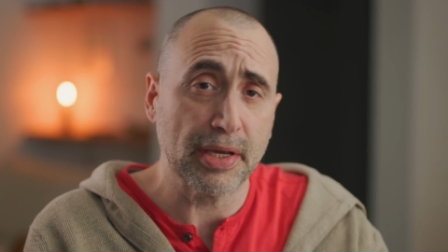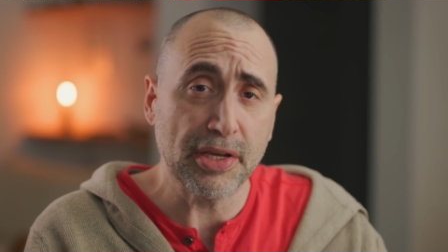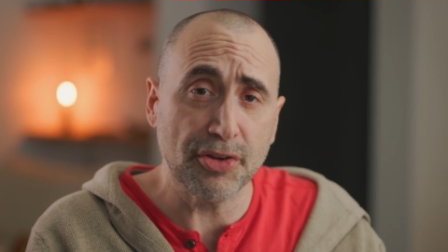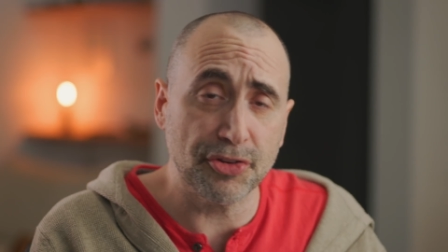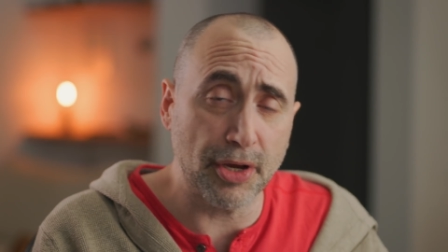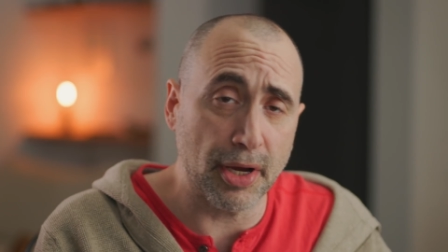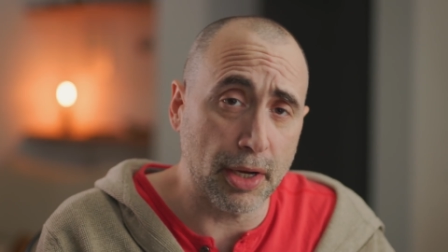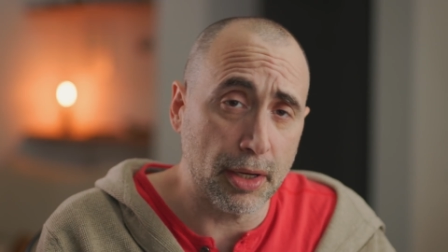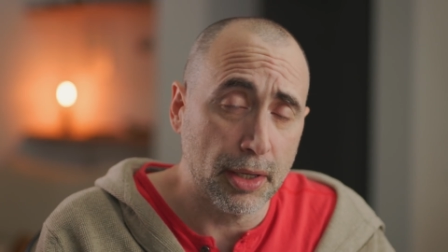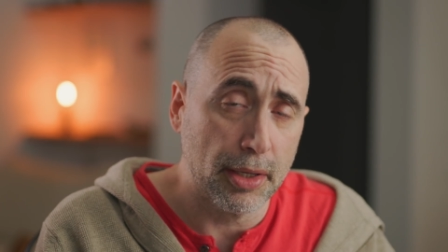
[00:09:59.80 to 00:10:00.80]
He's
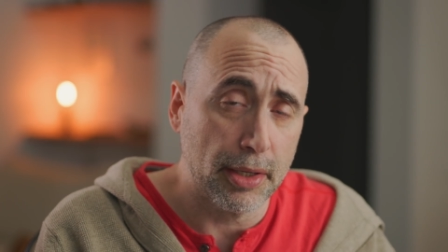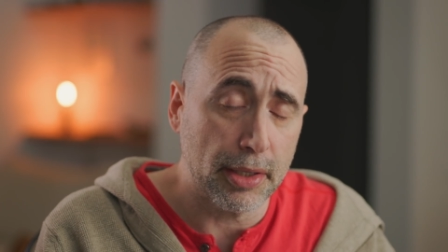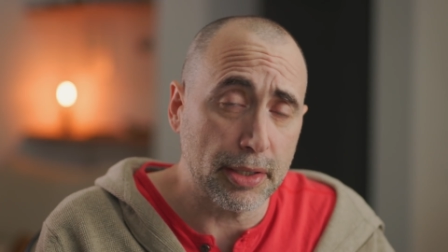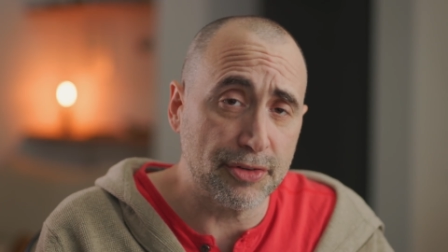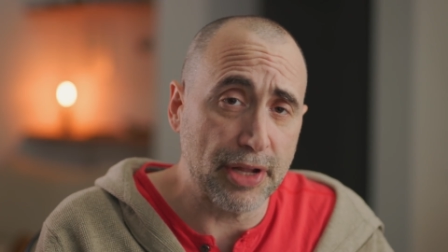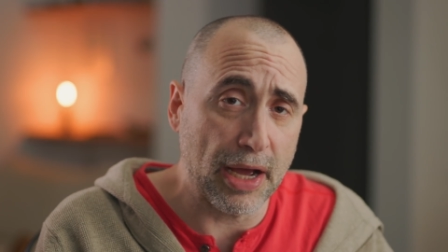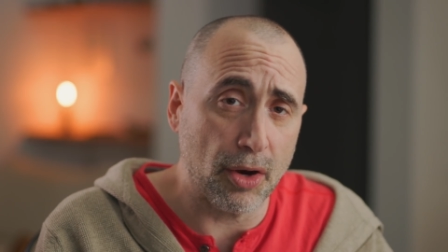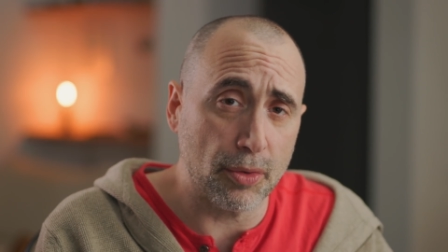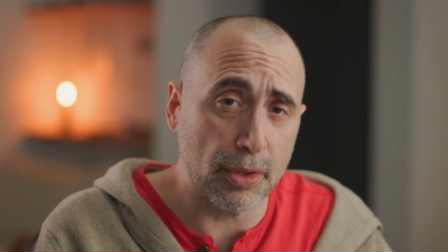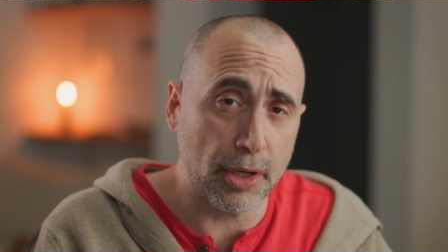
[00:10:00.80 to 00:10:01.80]
uh, he's
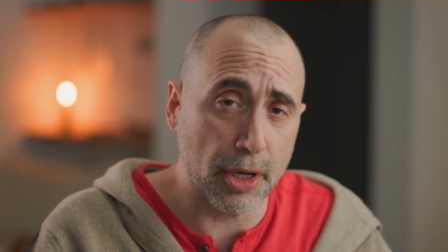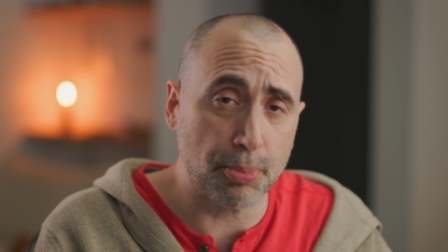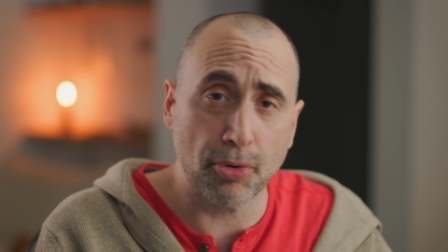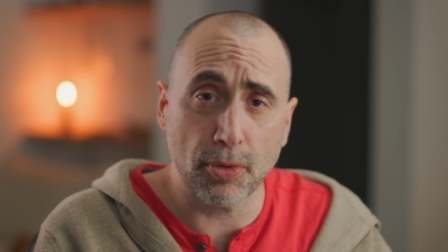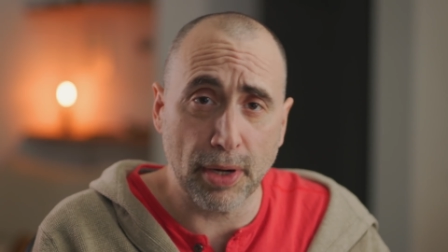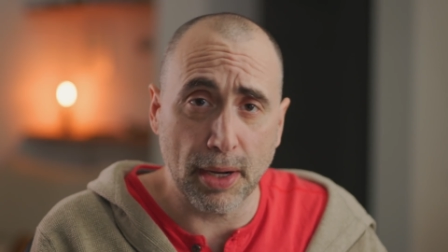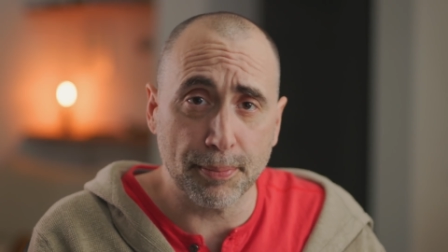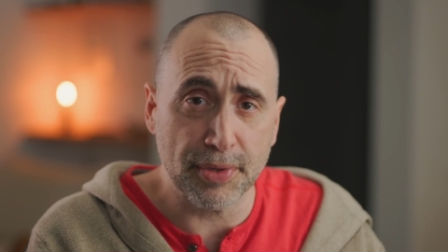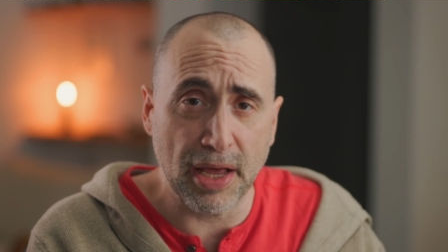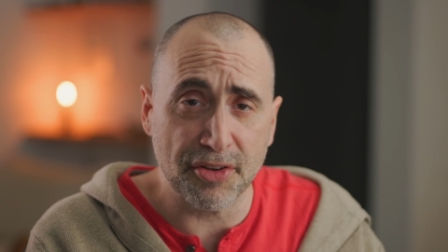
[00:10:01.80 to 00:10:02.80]
now got a
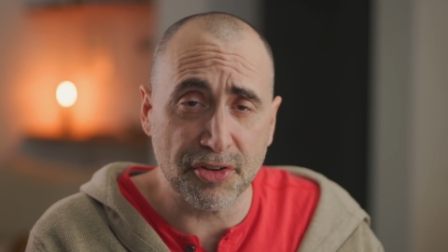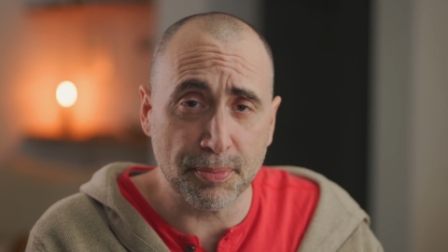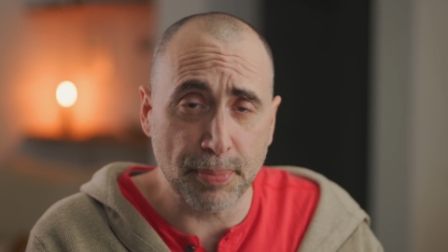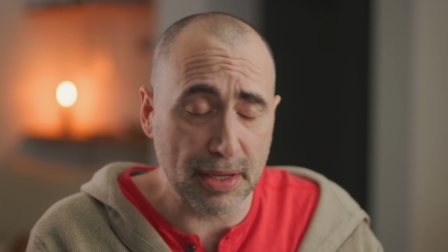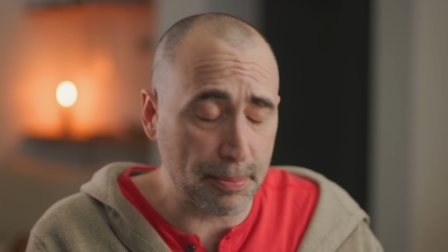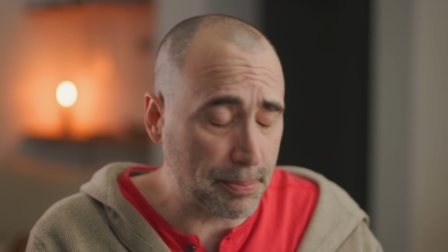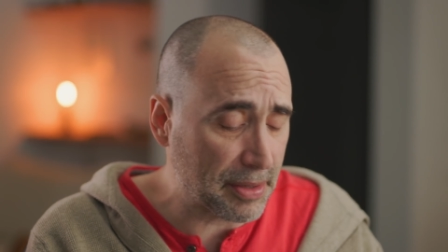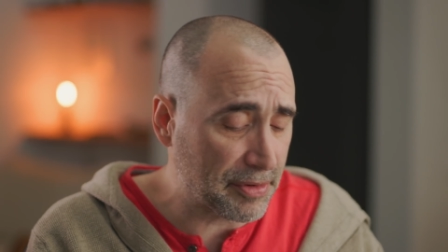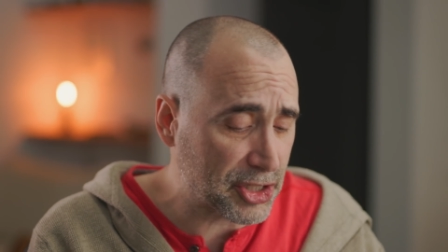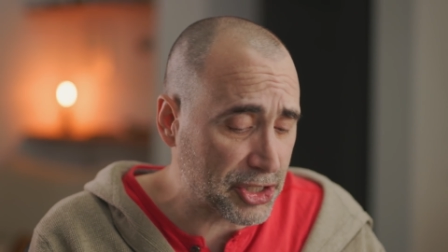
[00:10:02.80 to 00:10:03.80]
program. Yes, it's a
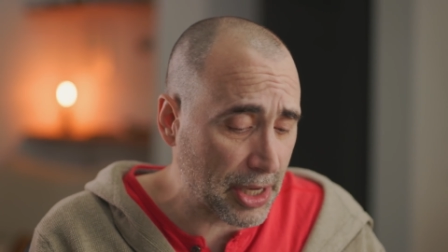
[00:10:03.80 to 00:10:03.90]
bit of a